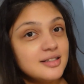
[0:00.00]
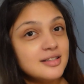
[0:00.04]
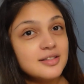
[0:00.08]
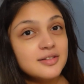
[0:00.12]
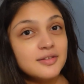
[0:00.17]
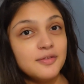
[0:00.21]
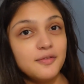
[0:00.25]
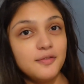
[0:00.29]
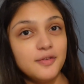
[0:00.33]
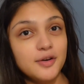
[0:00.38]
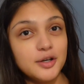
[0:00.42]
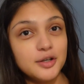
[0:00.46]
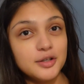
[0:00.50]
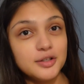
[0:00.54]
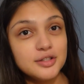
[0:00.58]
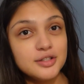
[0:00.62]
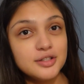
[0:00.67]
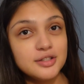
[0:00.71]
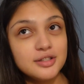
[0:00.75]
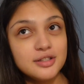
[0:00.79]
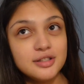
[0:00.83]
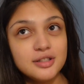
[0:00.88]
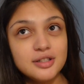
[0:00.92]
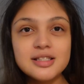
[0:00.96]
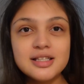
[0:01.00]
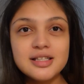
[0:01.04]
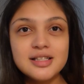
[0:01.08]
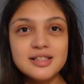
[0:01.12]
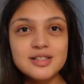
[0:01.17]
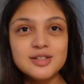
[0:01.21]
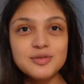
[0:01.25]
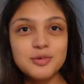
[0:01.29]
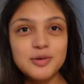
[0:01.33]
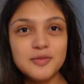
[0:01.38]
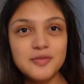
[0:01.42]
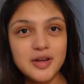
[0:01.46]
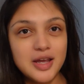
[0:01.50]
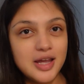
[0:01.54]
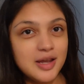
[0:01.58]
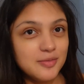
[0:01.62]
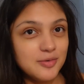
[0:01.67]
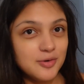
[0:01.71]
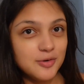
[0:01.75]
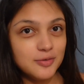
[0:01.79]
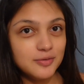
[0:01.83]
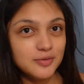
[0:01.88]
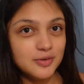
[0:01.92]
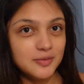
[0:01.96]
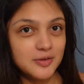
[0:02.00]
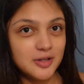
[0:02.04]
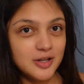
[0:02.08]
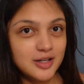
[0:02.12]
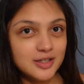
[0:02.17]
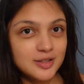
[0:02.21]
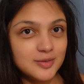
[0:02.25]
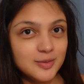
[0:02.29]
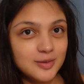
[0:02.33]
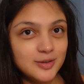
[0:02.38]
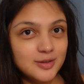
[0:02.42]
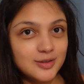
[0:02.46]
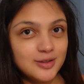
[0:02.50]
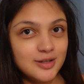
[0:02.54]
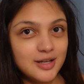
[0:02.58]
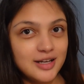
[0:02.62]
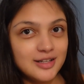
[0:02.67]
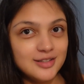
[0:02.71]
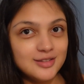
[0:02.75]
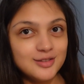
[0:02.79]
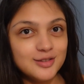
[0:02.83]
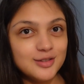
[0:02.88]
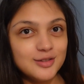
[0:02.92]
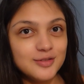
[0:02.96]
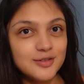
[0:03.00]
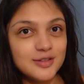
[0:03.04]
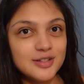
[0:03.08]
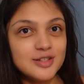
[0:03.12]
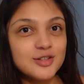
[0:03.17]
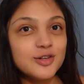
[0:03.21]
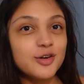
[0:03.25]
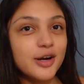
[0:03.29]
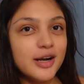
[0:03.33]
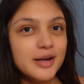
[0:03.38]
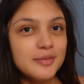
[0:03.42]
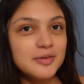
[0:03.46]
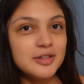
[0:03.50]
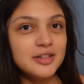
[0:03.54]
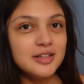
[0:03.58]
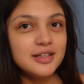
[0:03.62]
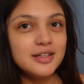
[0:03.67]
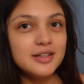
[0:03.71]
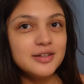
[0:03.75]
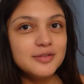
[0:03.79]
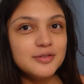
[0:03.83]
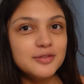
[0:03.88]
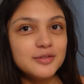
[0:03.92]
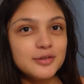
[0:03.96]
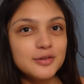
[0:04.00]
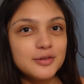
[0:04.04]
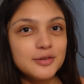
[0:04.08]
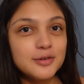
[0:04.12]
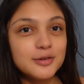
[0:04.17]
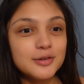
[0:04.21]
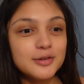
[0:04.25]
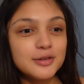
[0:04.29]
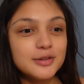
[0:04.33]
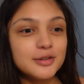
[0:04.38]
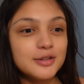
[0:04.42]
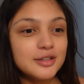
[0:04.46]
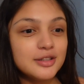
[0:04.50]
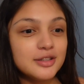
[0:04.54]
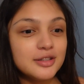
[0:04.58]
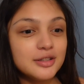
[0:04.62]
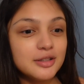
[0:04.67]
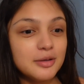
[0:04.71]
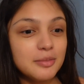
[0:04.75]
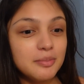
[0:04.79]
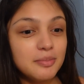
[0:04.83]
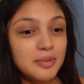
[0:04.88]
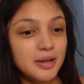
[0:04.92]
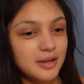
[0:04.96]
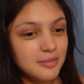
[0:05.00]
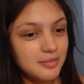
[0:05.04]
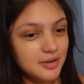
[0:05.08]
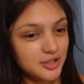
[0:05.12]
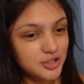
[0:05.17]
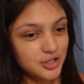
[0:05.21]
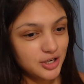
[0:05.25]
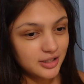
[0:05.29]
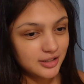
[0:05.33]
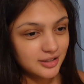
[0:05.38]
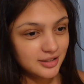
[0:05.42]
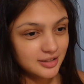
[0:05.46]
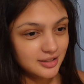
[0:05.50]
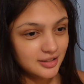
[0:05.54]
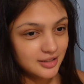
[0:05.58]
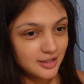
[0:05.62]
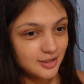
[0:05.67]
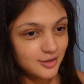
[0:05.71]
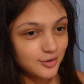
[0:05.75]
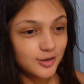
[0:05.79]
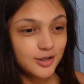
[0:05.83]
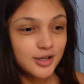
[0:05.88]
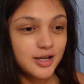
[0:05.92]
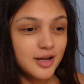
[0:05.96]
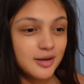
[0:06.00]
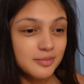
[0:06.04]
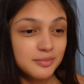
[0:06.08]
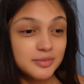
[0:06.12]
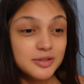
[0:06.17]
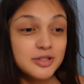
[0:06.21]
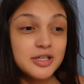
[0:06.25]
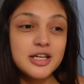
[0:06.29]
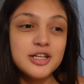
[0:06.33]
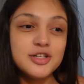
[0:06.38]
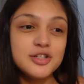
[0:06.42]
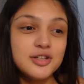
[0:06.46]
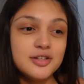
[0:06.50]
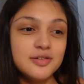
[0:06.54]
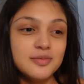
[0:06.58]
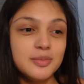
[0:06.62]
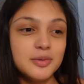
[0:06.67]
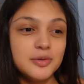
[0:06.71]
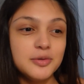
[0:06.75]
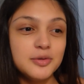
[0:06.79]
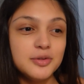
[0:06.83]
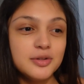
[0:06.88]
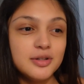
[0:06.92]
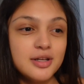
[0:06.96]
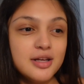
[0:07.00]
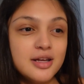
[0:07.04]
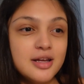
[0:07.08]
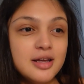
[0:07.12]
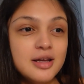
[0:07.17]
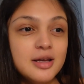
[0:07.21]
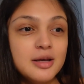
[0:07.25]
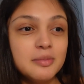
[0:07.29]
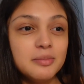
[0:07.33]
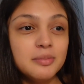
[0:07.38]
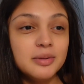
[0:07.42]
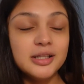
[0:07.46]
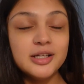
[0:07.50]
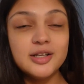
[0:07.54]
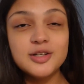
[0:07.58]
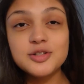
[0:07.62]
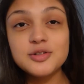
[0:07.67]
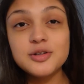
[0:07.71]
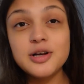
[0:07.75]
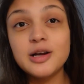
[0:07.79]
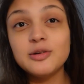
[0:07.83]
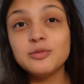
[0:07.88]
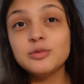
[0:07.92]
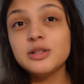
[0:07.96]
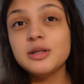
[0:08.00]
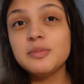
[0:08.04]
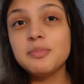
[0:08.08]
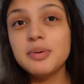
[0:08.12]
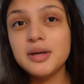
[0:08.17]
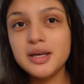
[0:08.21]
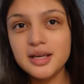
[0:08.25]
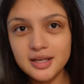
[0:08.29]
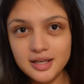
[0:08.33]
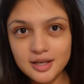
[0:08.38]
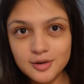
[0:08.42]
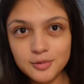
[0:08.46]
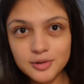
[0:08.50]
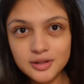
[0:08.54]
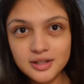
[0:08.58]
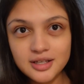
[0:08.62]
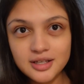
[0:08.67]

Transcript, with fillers: is a first. Since we came home from the hospital, I don't know if it's grandma love or baby jealousy or a combination of both, but they also got really picky with